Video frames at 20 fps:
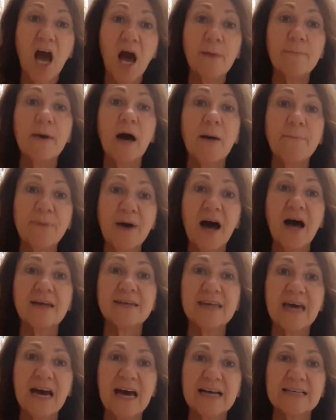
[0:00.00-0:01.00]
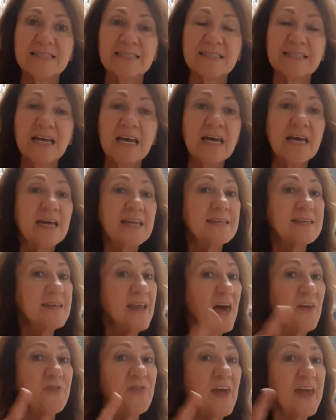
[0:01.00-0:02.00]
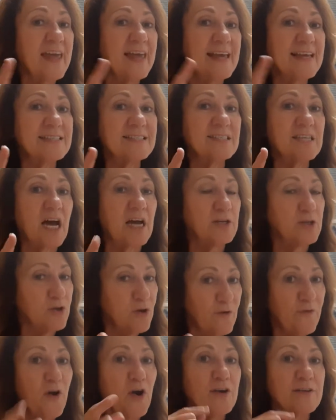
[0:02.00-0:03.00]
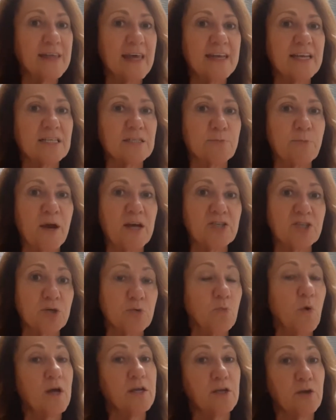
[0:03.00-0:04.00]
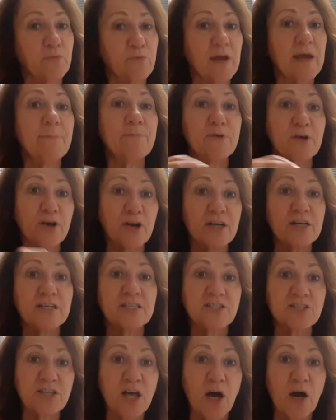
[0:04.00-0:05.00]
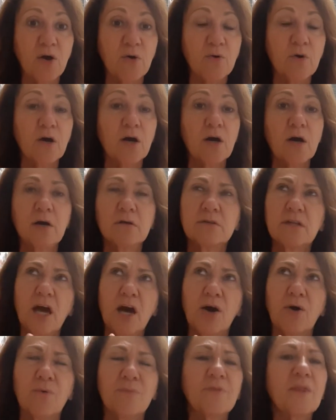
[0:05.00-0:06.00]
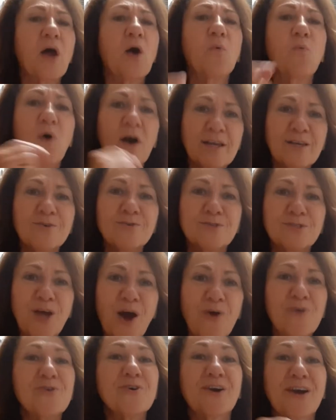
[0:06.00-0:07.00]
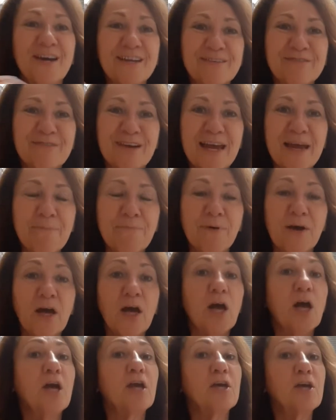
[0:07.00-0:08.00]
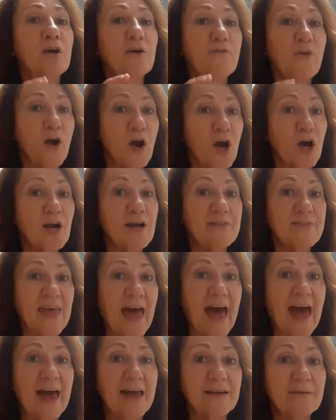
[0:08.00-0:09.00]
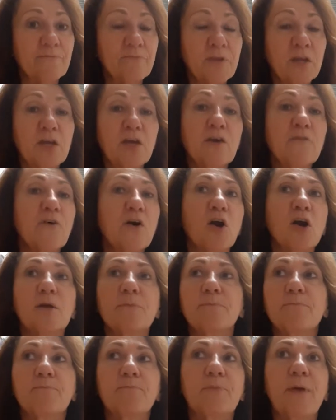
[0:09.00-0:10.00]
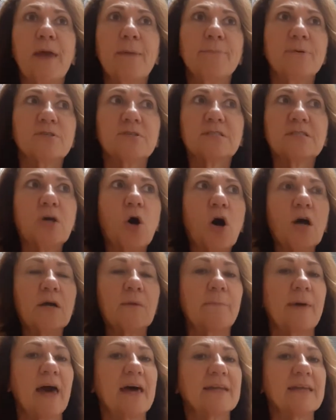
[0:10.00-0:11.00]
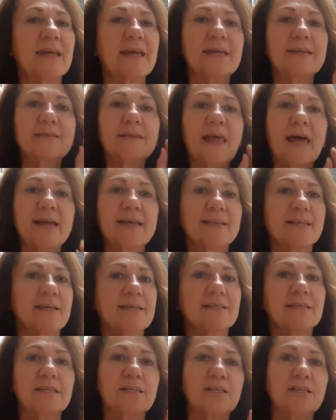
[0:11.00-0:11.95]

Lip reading: upon us. Nothing is done. You've heard that expression, what you reap, you're going to sow. No, what you sow, you're going to reap. You've heard that. You've heard people talk about it in like the